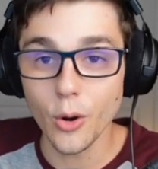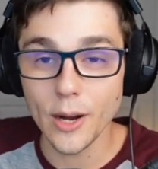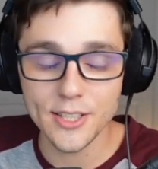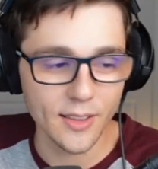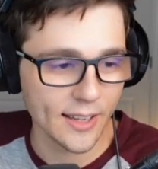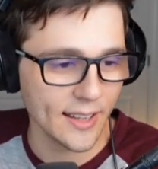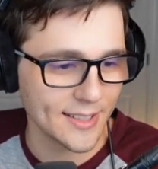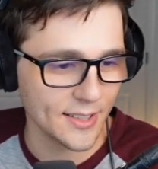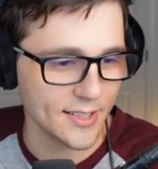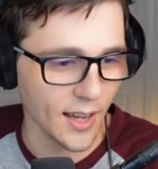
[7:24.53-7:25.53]
Regieleki, that's
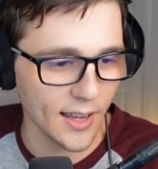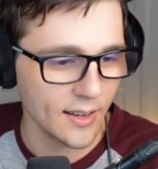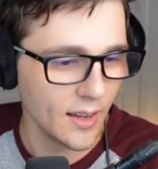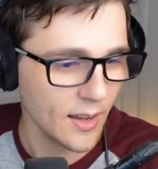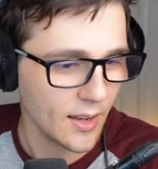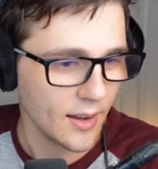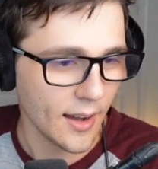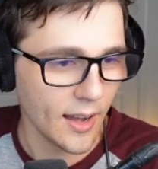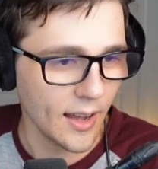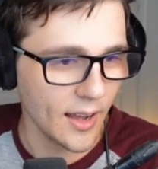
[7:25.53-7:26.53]
a good sign.
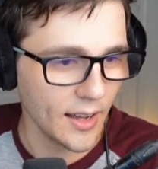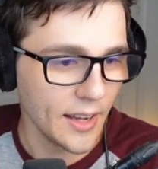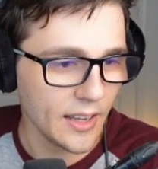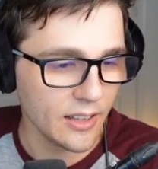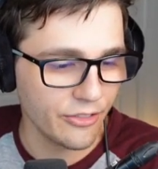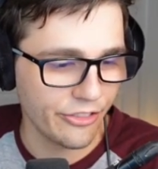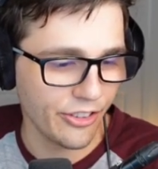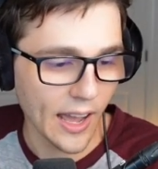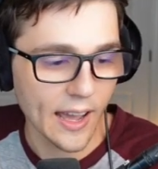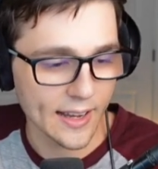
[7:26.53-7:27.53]
Uh, in
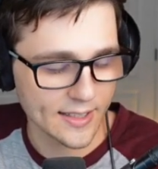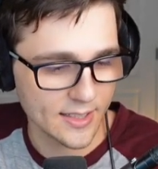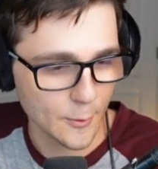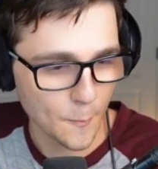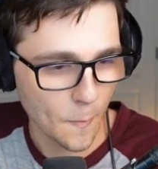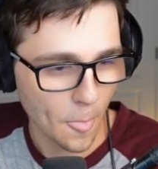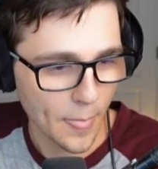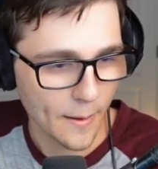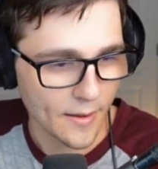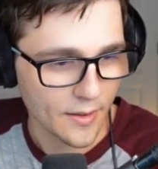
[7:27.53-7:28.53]
fact,
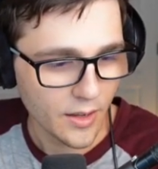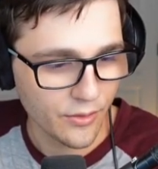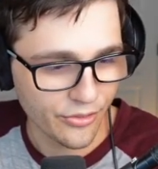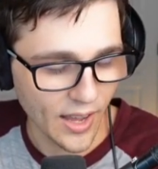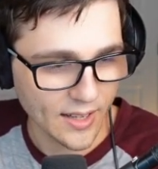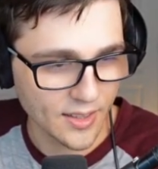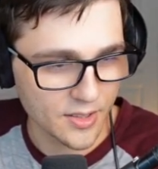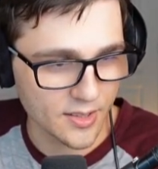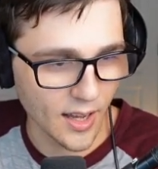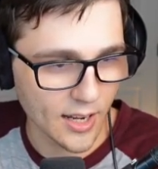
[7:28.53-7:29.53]
in fact,
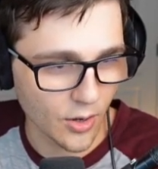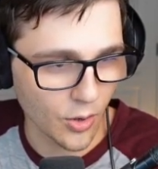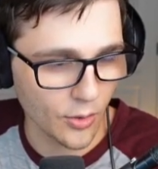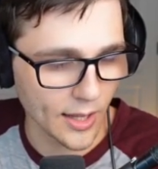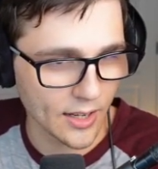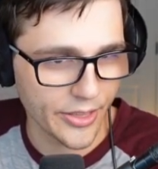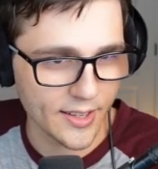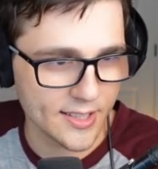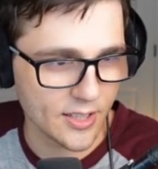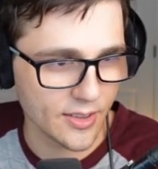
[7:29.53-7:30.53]
there's not a whole lot of
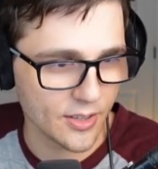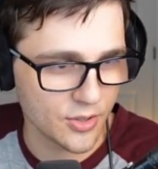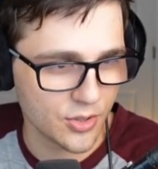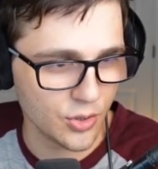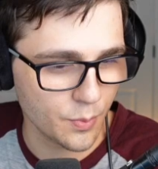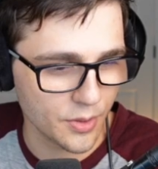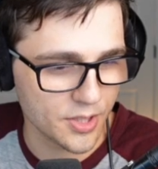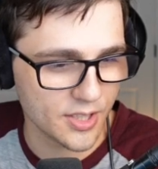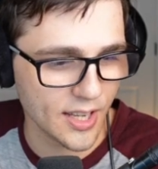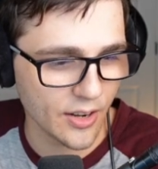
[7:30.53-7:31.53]
things here that are super
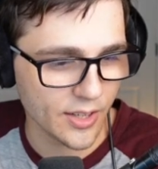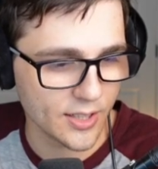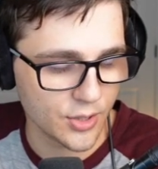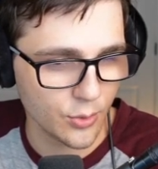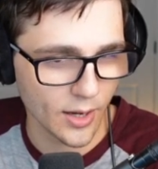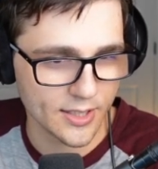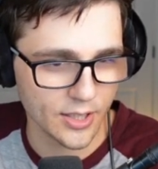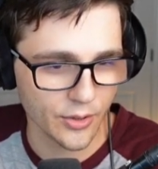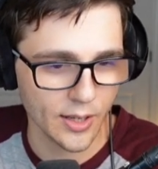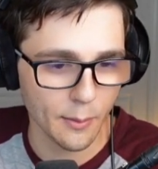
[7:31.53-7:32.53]
scary to
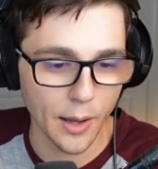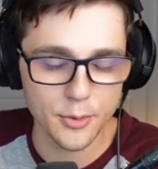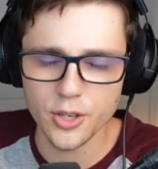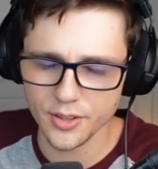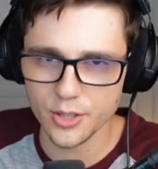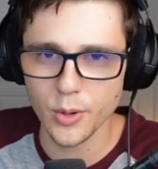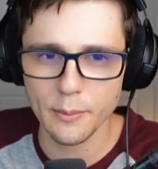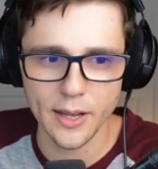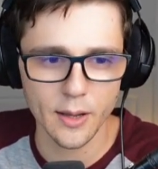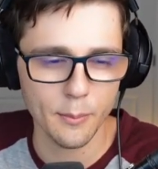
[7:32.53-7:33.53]
Octillery. I'm, I'm sure at this point
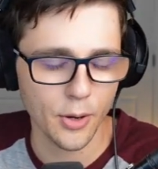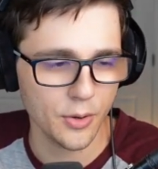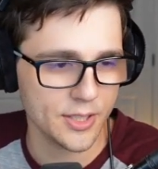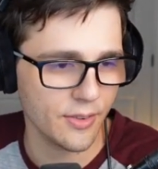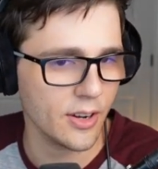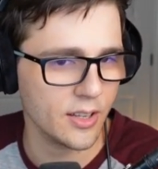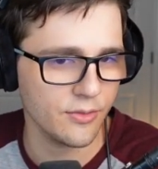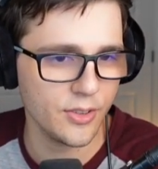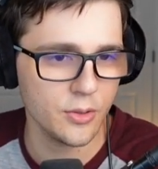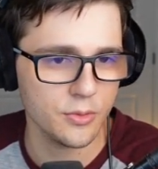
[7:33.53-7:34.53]
my opponent's very
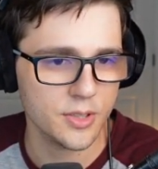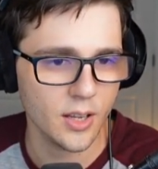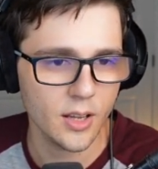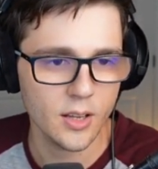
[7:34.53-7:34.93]
confused.